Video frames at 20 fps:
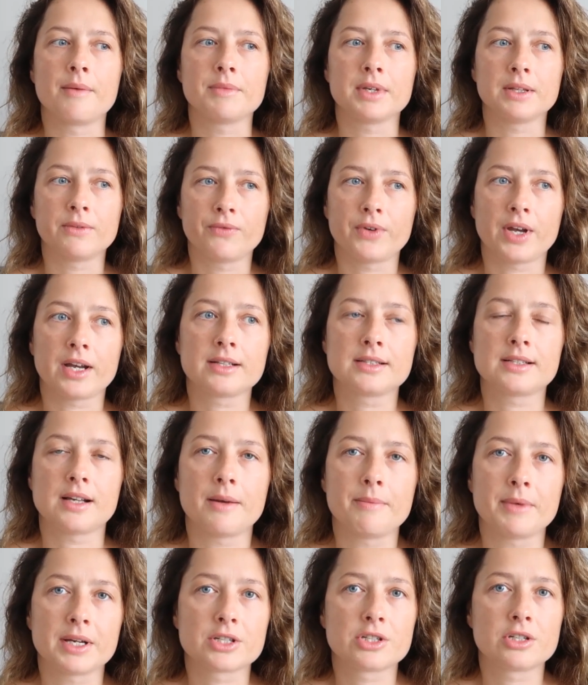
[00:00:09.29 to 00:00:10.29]
In fact,
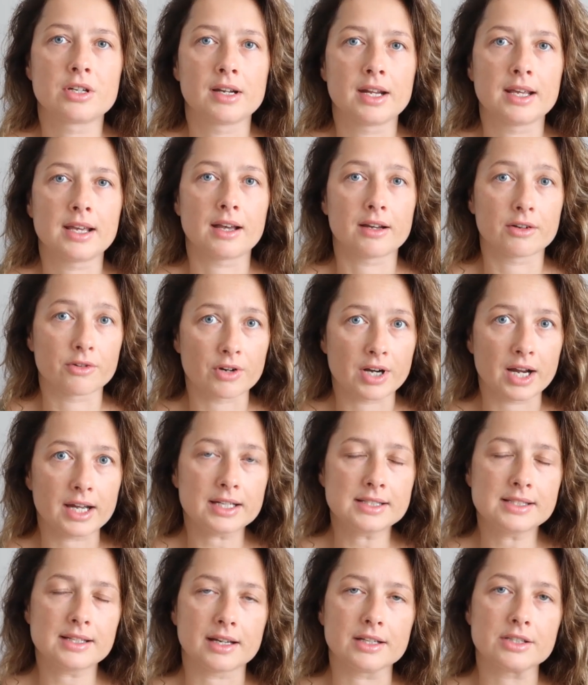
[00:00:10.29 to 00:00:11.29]
I'm actually a
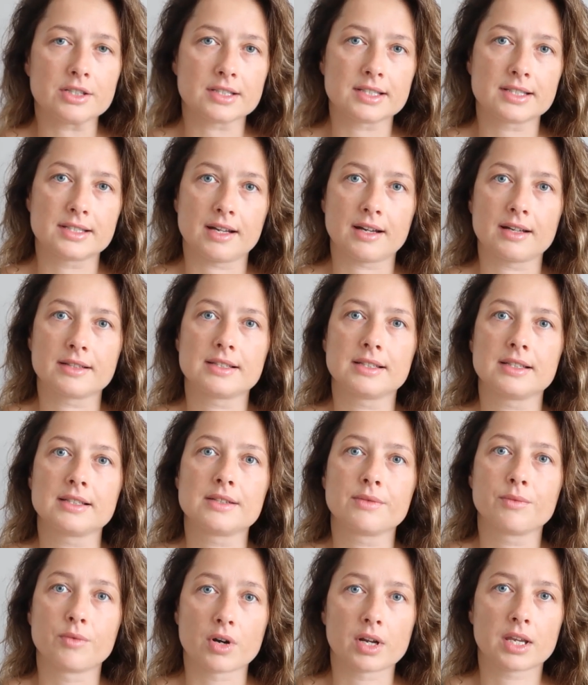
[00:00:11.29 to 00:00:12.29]
grad. I just
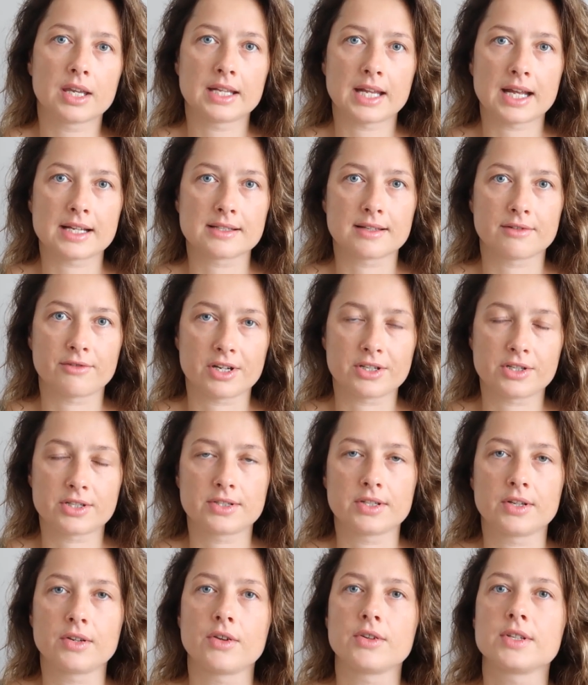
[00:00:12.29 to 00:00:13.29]
started working as a
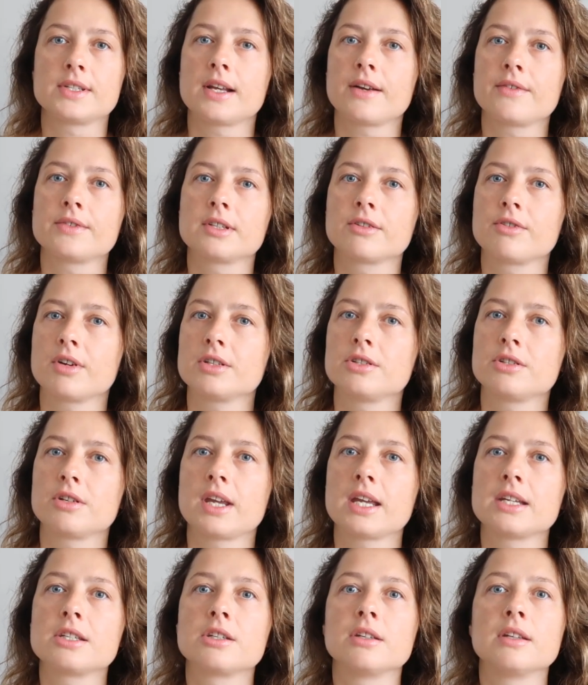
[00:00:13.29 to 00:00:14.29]
registered nurse after
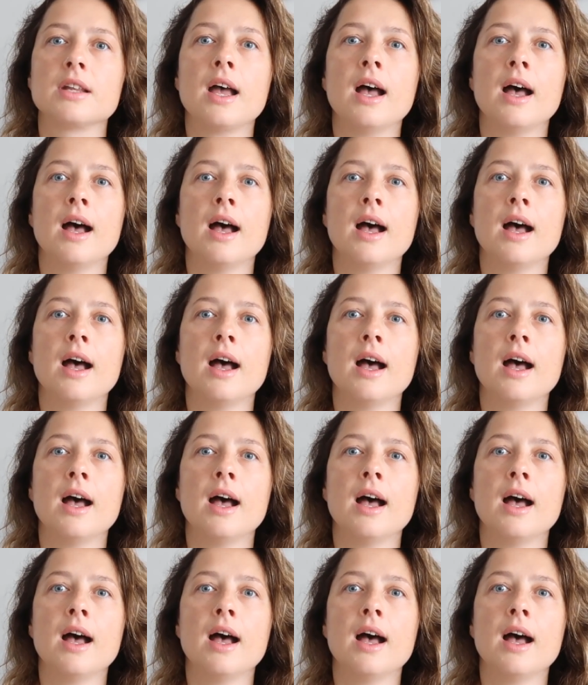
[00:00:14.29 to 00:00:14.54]
graduation